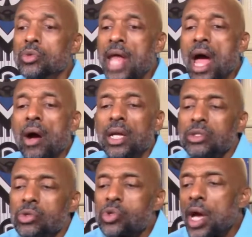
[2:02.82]
now I
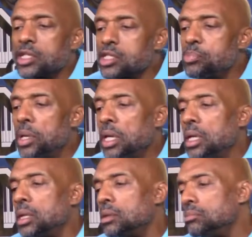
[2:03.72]
do try to
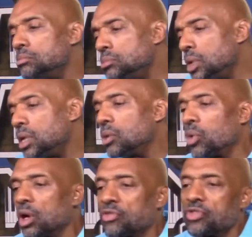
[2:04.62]
spend
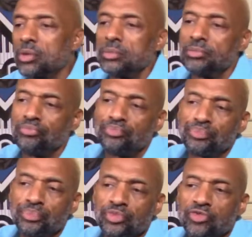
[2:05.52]
anywhere from
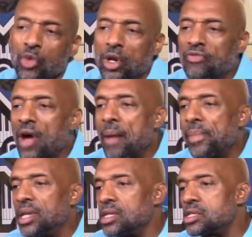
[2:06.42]
45
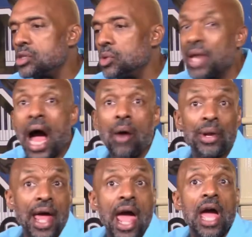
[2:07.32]
minutes to an hour
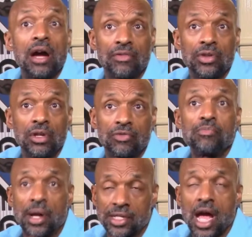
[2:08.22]
and a half, if
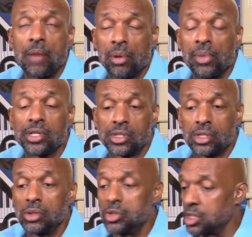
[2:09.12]
my time permits,
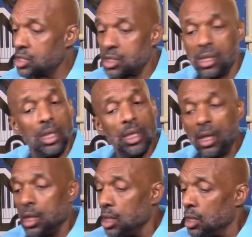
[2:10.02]
to just
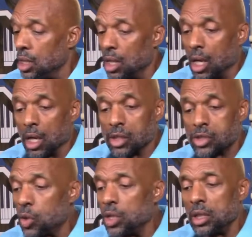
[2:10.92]

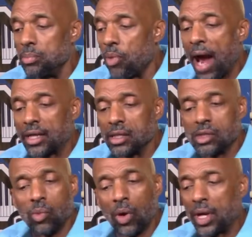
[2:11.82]
solely
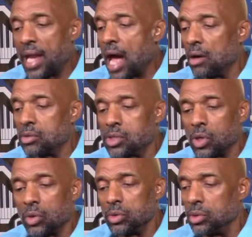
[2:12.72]
practice, working out
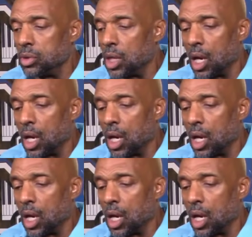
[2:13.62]
certain